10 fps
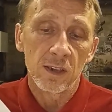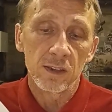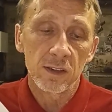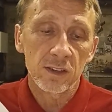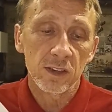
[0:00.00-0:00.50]

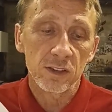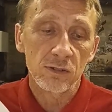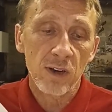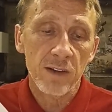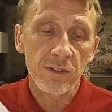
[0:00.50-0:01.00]
It is the
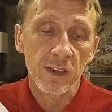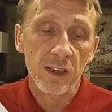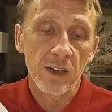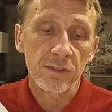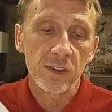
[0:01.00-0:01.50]

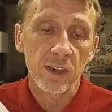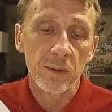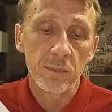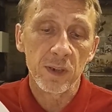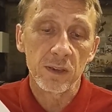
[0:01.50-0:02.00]
striving after
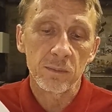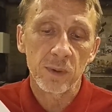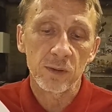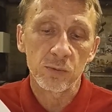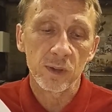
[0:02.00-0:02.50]
a
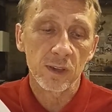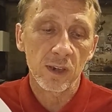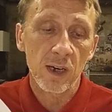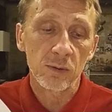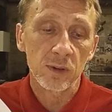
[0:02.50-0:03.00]
mean between
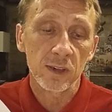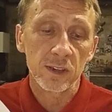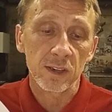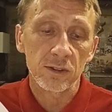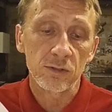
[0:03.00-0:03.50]
the
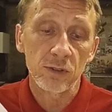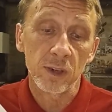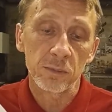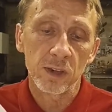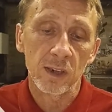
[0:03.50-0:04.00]
countless
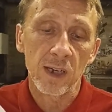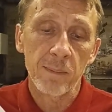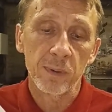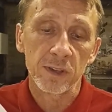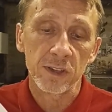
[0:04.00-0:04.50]
extremes and
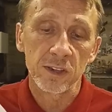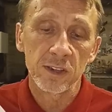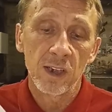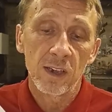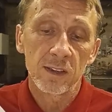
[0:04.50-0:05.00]

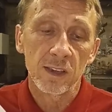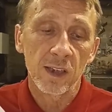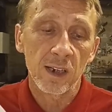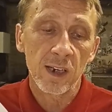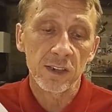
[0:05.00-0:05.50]
opposites
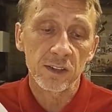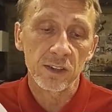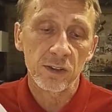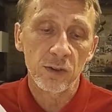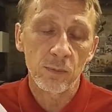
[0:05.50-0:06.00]
that arise
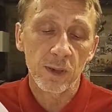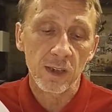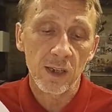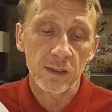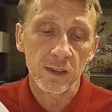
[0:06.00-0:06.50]
in
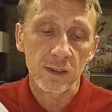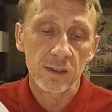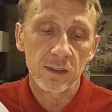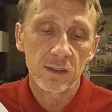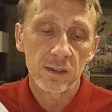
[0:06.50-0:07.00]
human
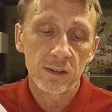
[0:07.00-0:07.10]
conduct.